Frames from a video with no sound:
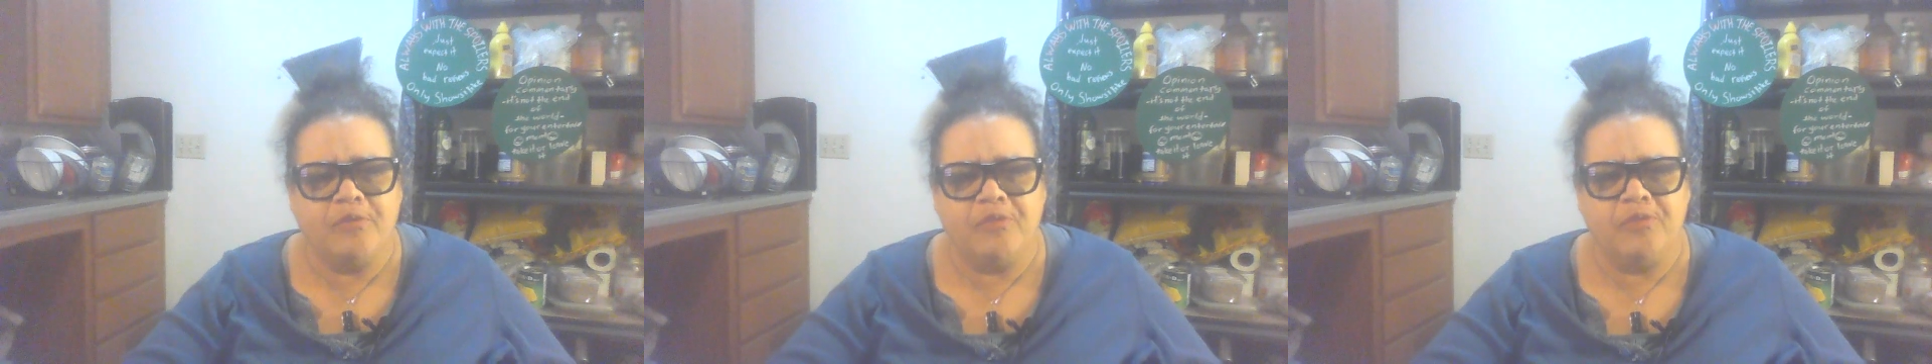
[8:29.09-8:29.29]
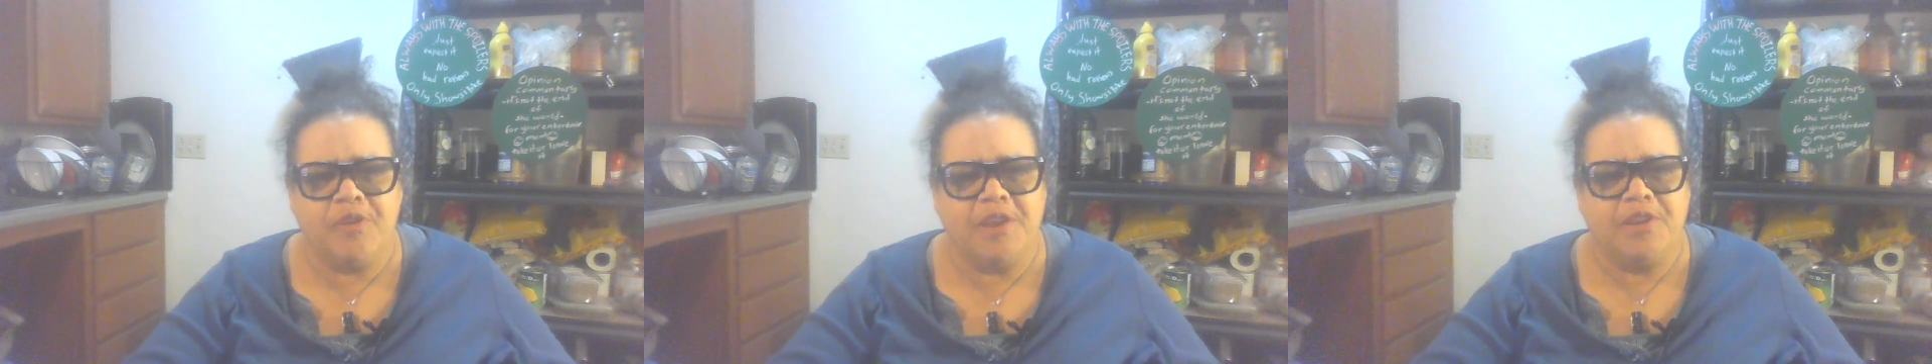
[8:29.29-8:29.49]

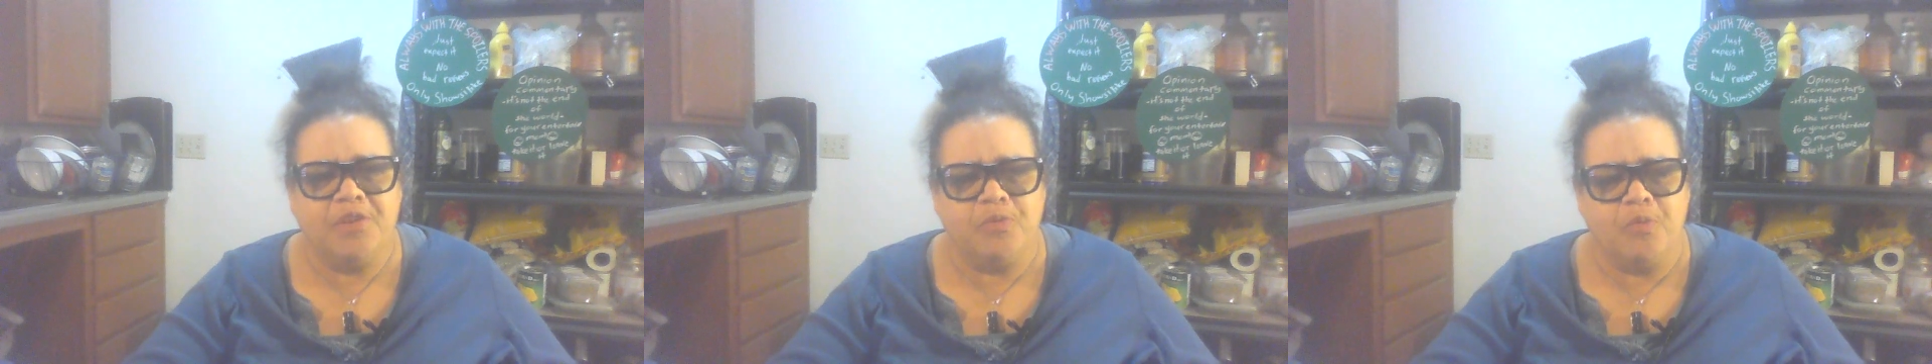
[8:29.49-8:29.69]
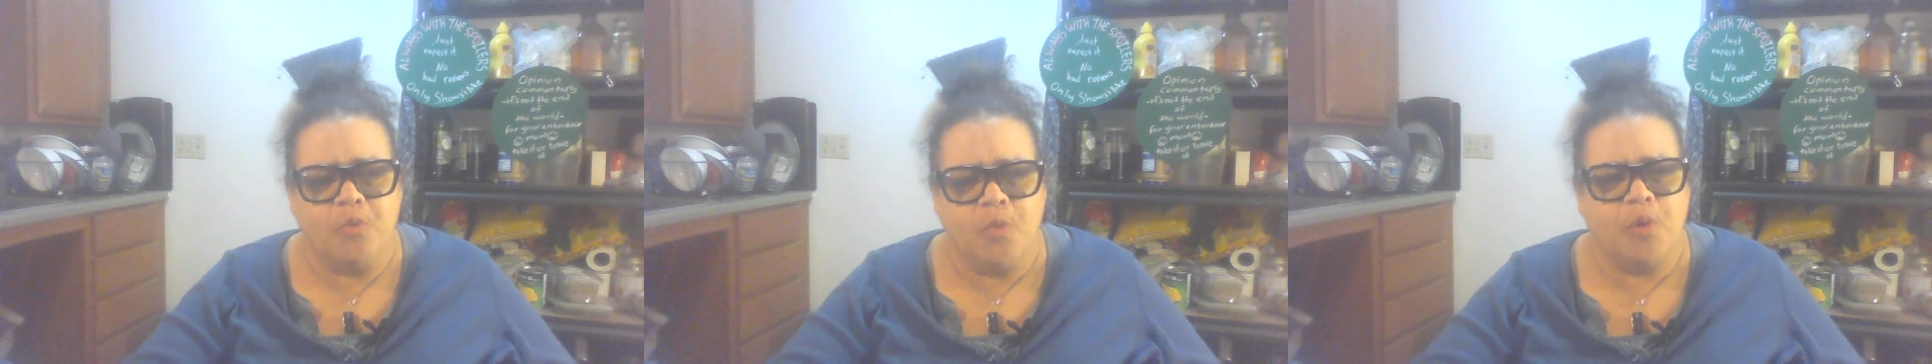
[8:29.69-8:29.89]

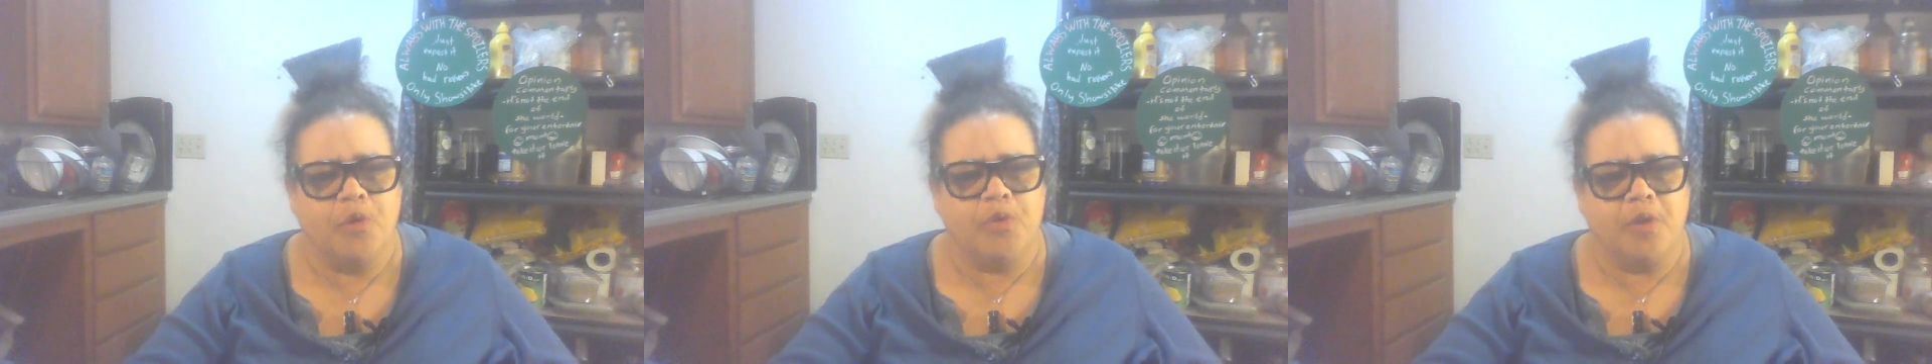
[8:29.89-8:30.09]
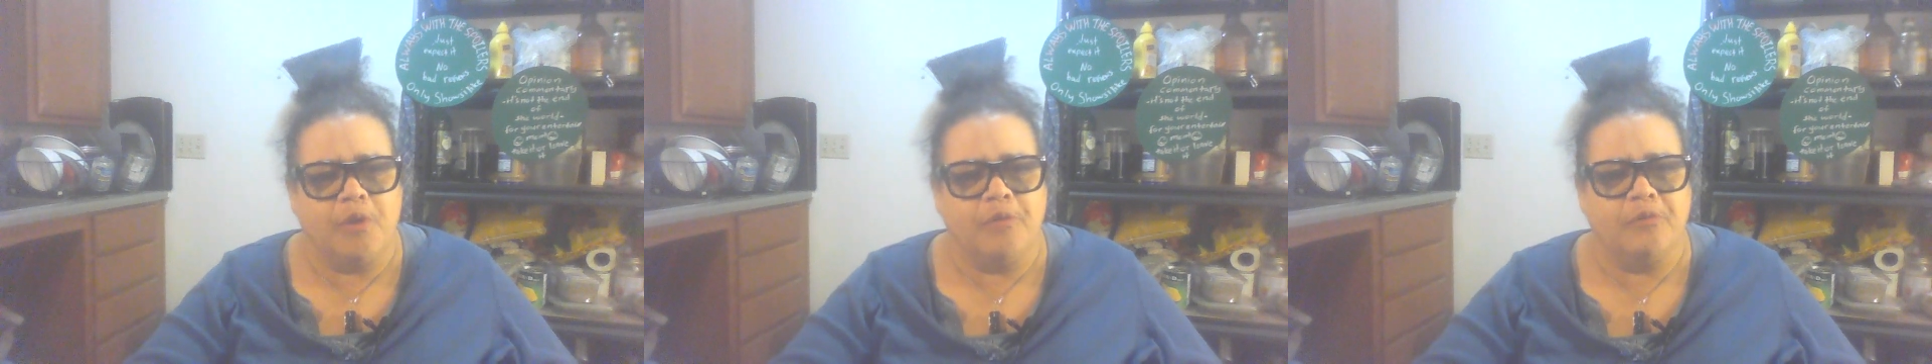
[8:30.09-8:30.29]
feet
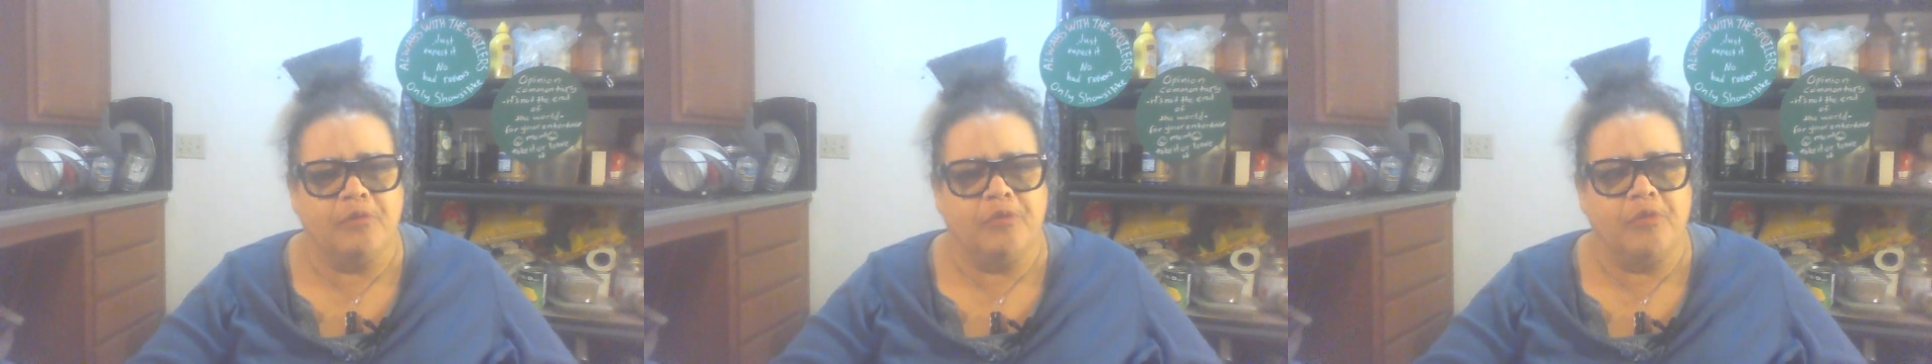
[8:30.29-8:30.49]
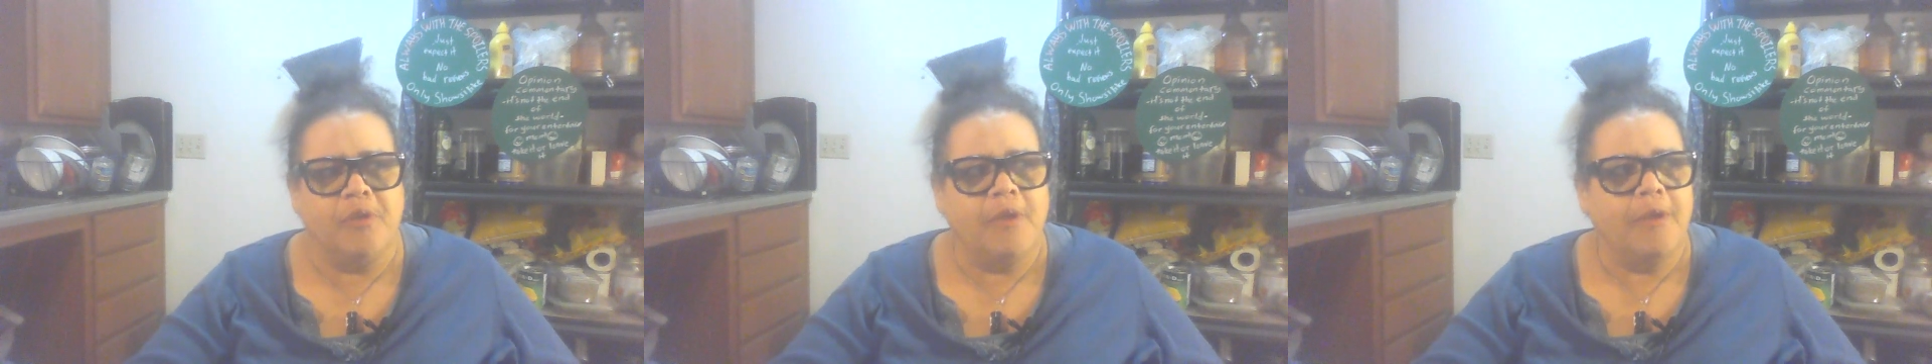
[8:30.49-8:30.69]
worth
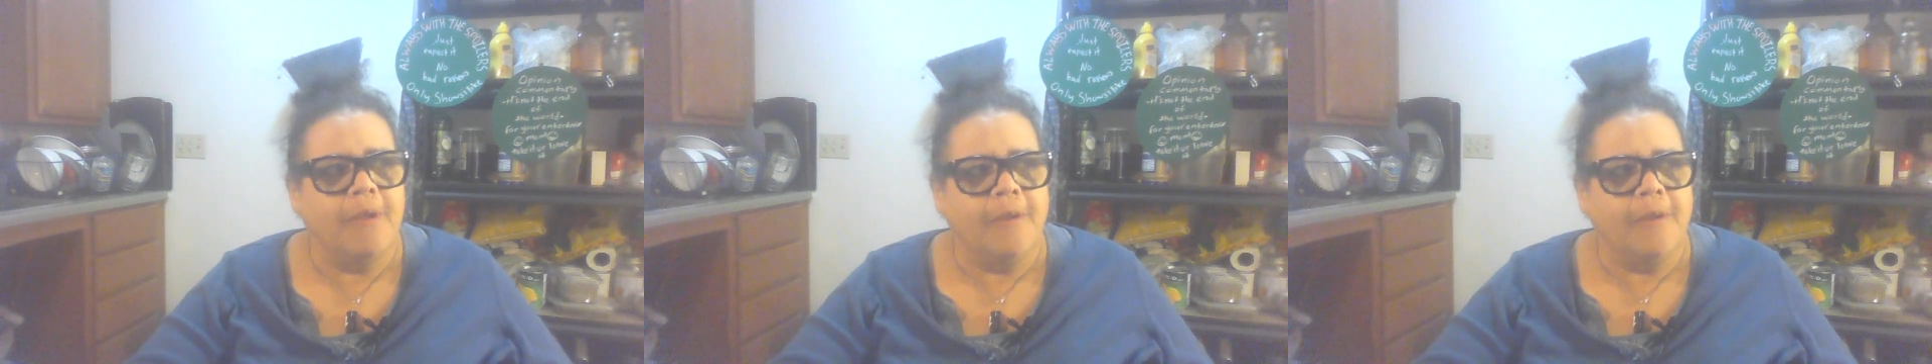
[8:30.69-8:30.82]
of